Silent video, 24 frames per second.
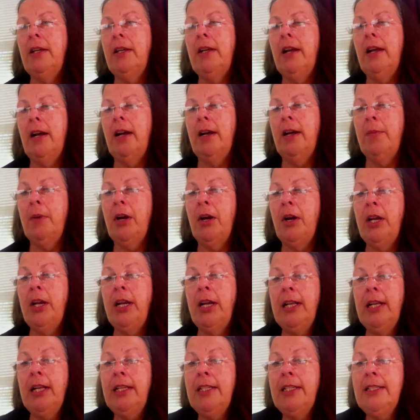Marketing
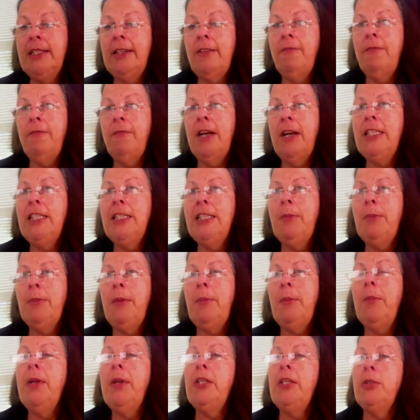is an investment,
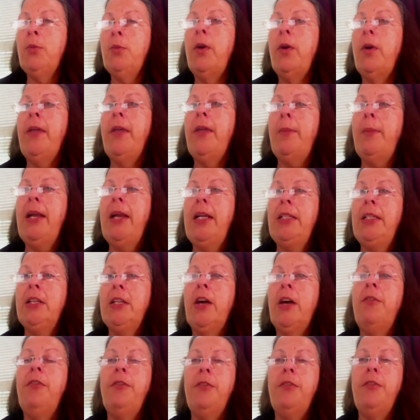but it's one that pays off
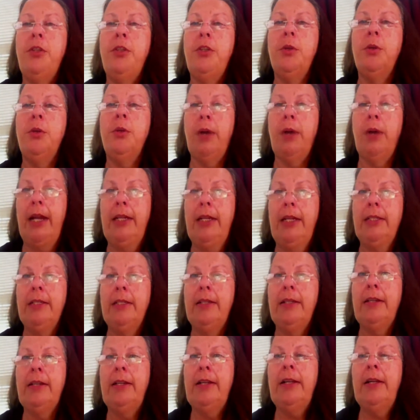if you do it right.
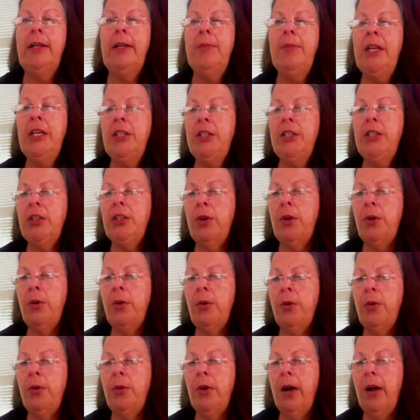
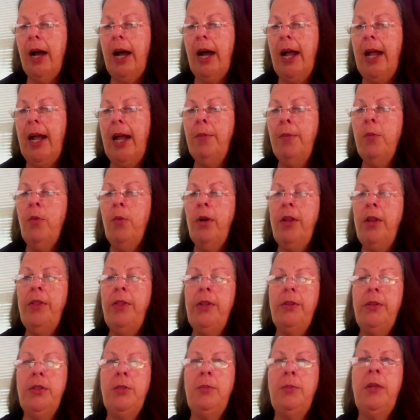So I'm one of
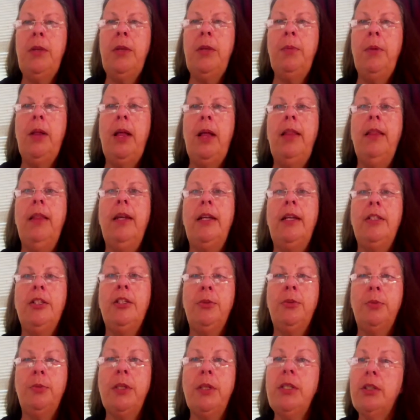those people. I like to
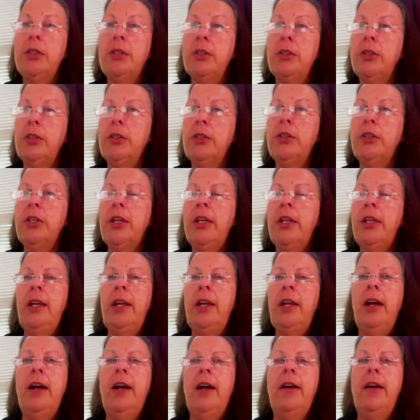research,
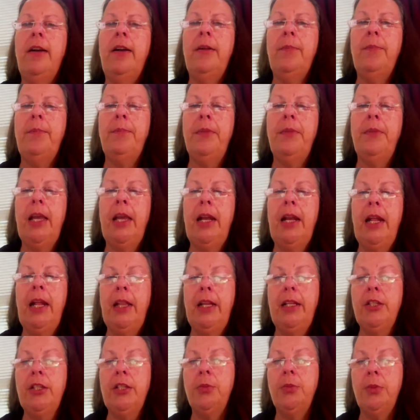and I like
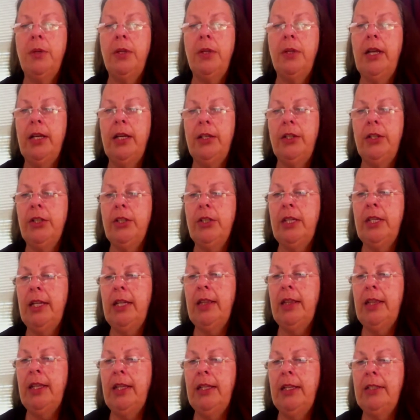to really understand
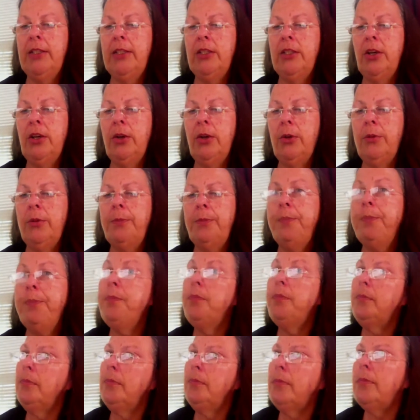things. So
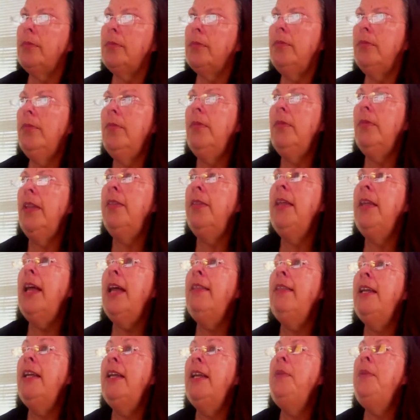that
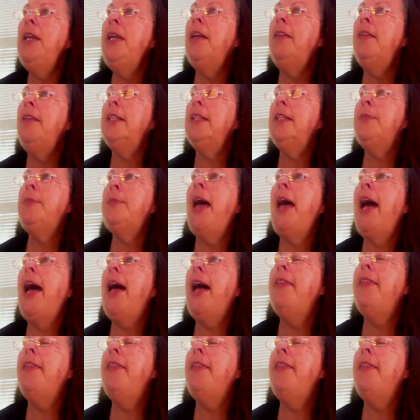led me on this path.